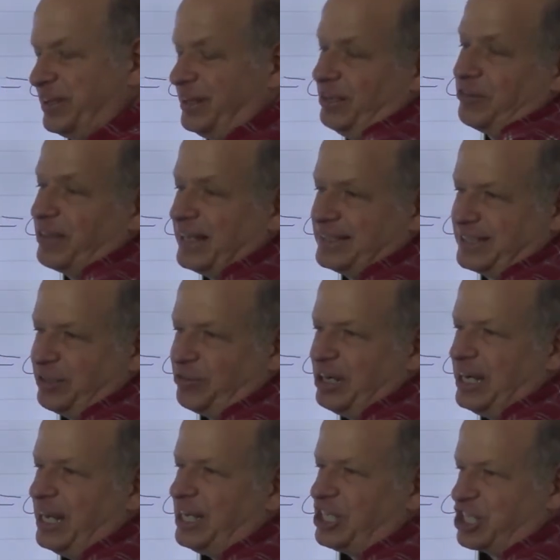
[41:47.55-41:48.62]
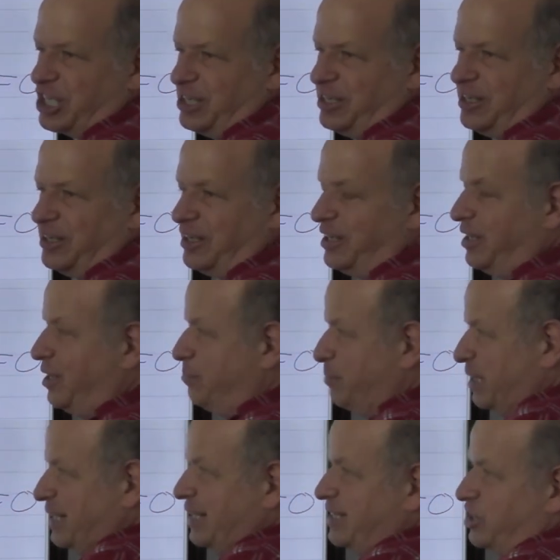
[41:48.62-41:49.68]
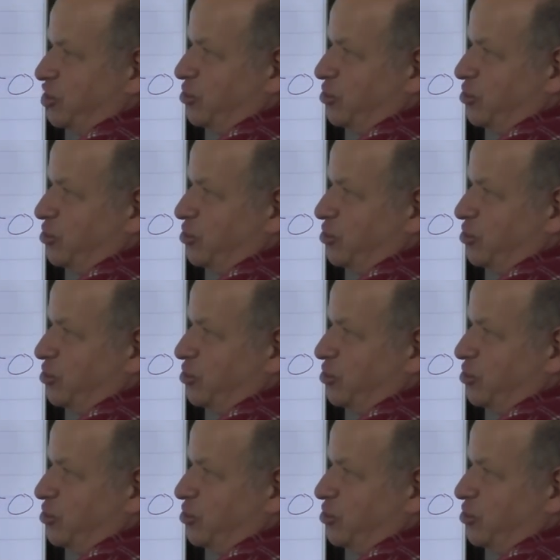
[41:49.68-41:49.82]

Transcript: Now that's a relation, but let's